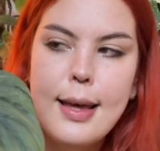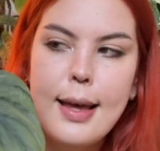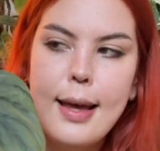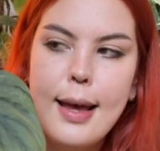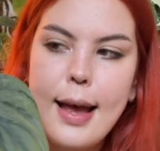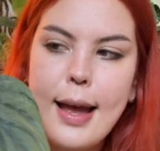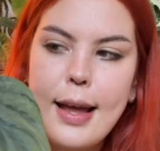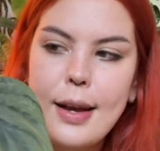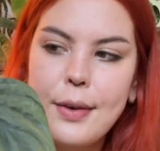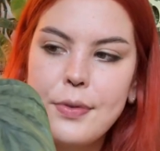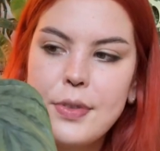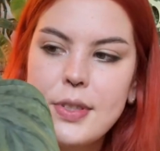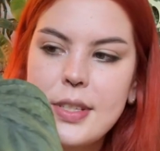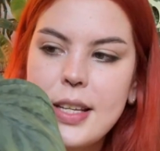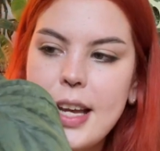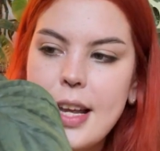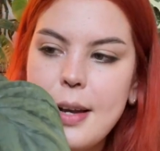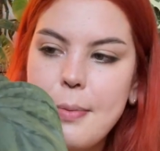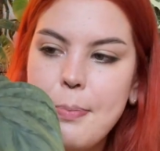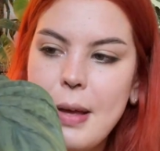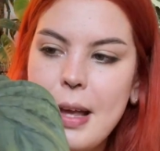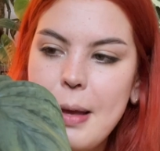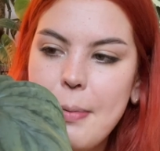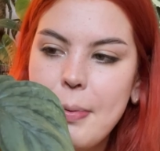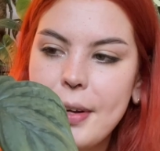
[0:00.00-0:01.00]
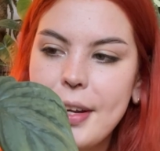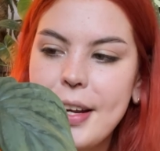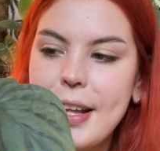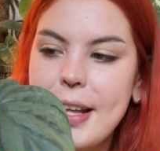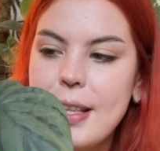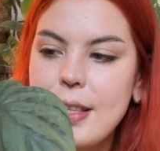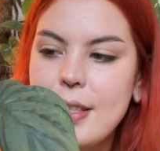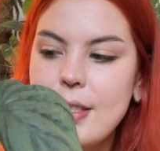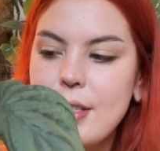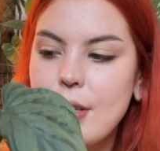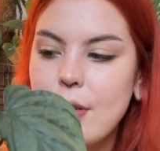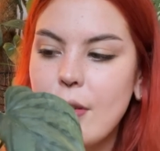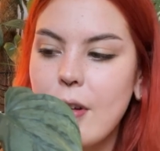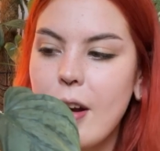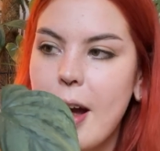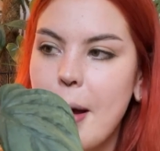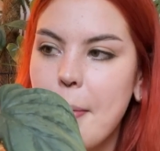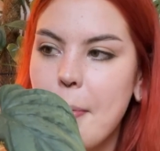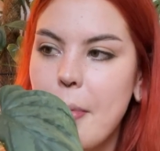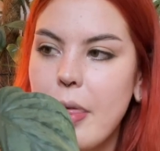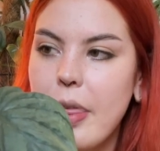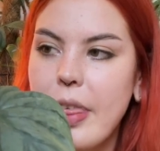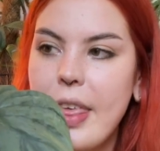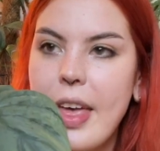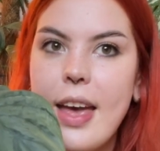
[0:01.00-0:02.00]
And I've seen people on
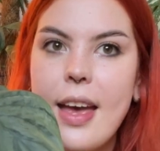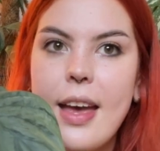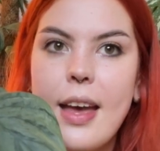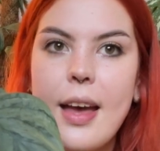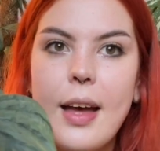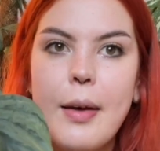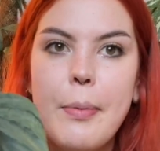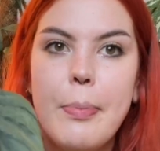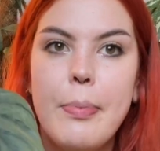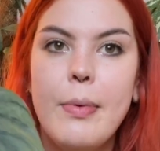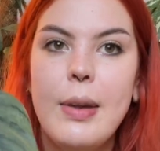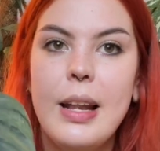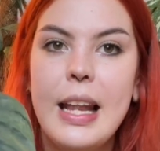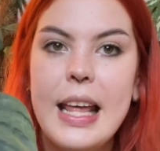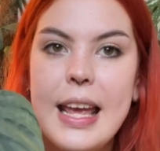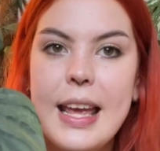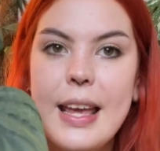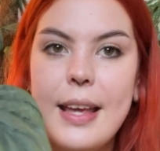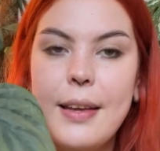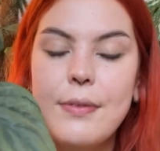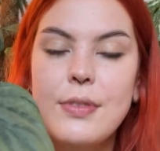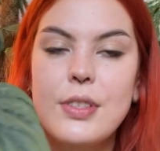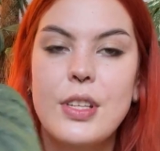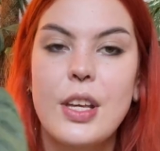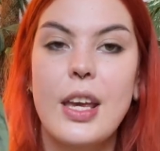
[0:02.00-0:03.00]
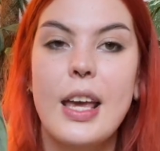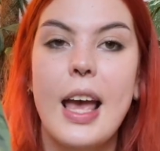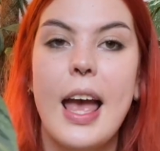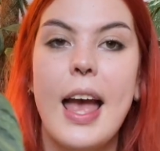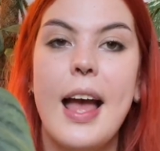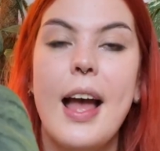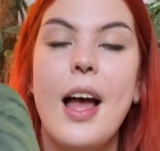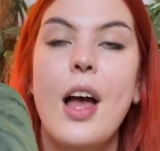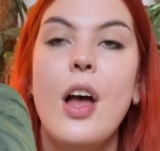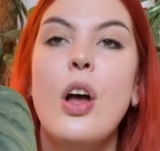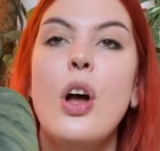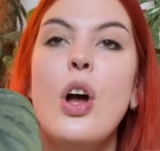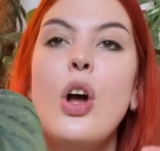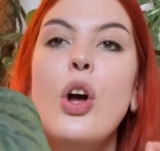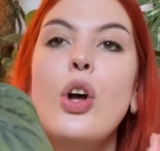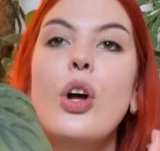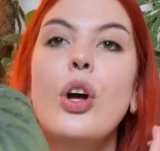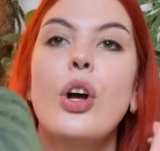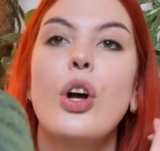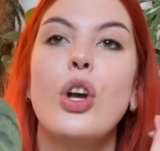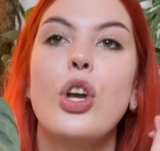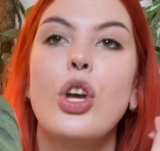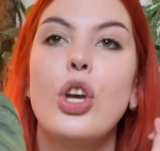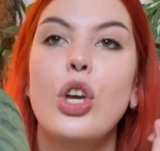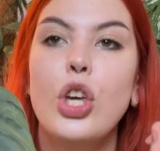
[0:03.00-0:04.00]
Instagram, their leaves get
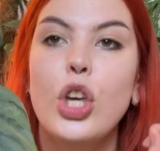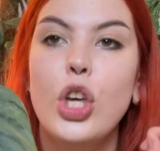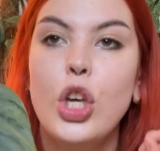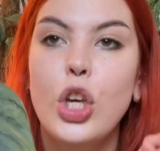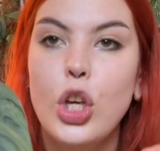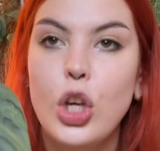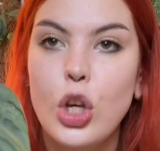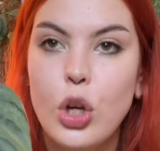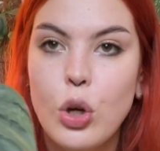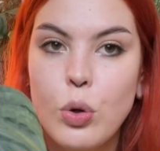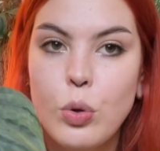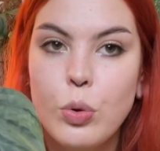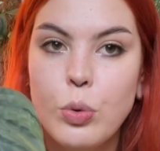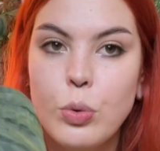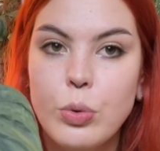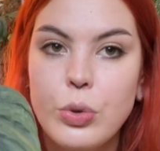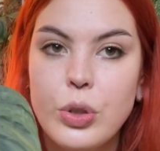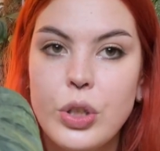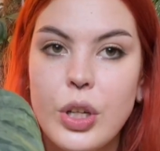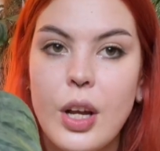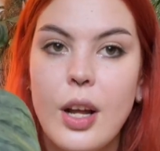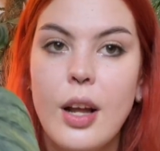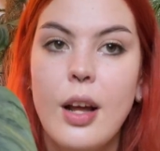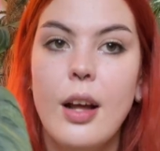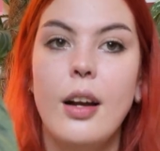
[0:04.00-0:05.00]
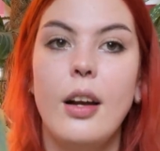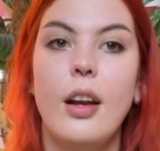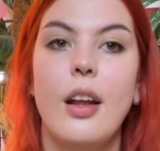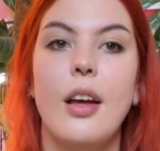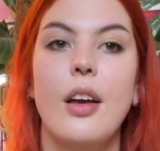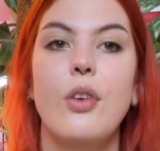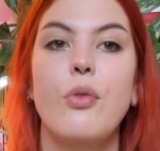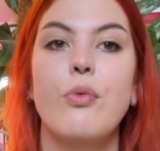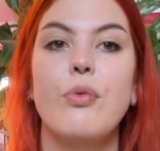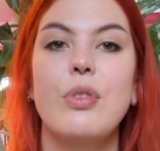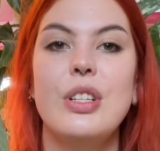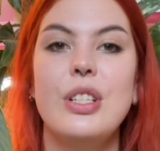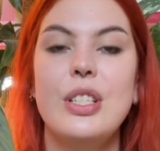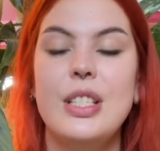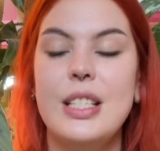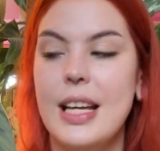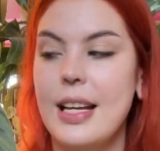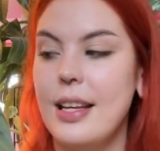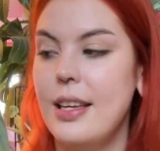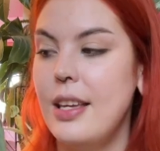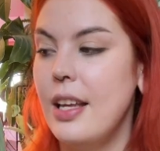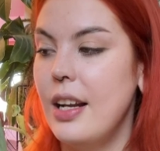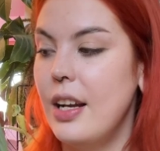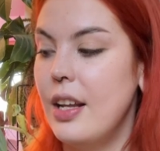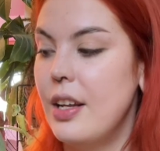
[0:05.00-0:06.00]
huge, like
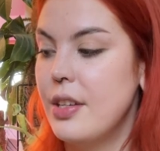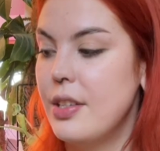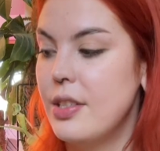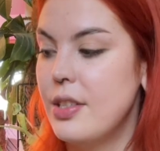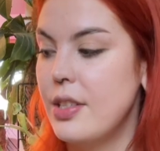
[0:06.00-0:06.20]
ridiculous.